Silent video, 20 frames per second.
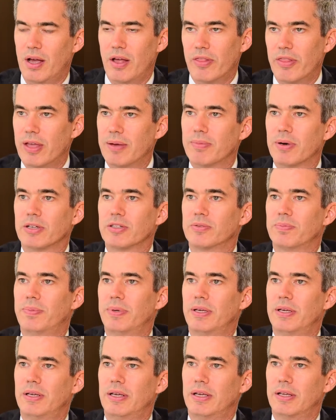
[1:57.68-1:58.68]
They must
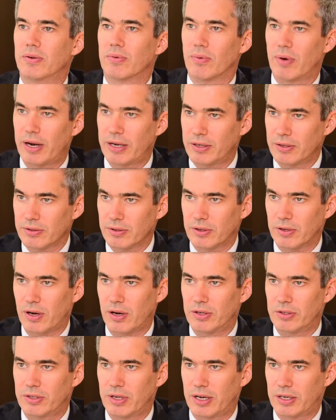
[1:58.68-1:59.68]
be in regular
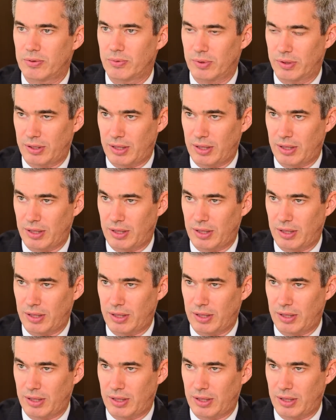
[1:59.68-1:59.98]
contact with